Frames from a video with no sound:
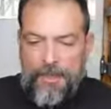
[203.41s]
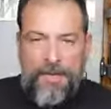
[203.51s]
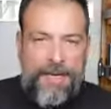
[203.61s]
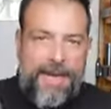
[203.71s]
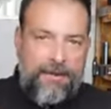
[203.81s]

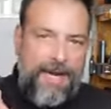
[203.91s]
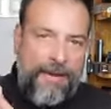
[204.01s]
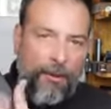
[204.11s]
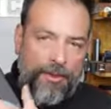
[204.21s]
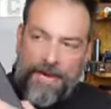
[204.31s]
And now that I
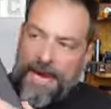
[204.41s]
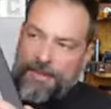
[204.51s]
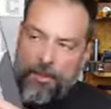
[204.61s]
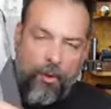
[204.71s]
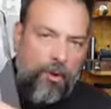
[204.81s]
know that it
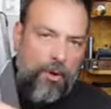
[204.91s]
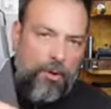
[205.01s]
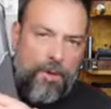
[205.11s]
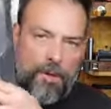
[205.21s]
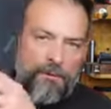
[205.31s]
has all
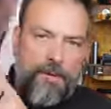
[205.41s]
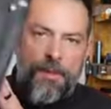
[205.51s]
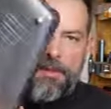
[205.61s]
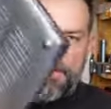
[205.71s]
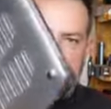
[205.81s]
of
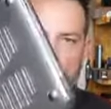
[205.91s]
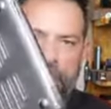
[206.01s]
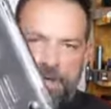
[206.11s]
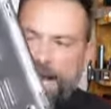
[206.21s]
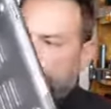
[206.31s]
this
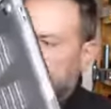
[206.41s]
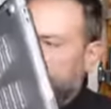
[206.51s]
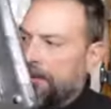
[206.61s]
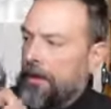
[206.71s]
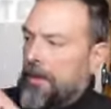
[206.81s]
protection,